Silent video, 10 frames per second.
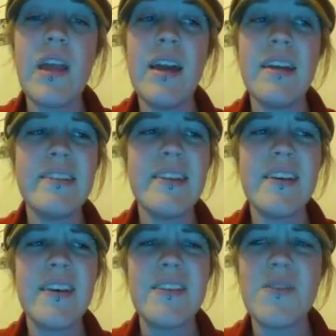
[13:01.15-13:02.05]
And
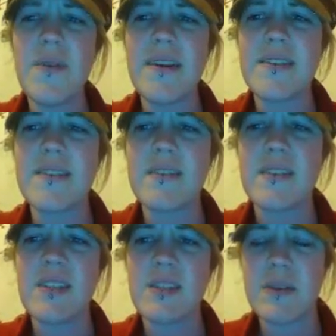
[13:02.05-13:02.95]
uh, as always,
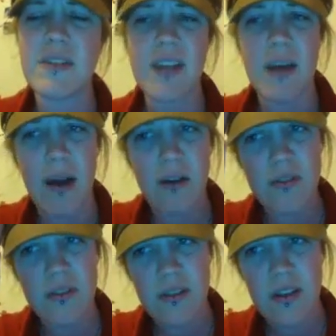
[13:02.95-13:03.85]
this has been Sam out,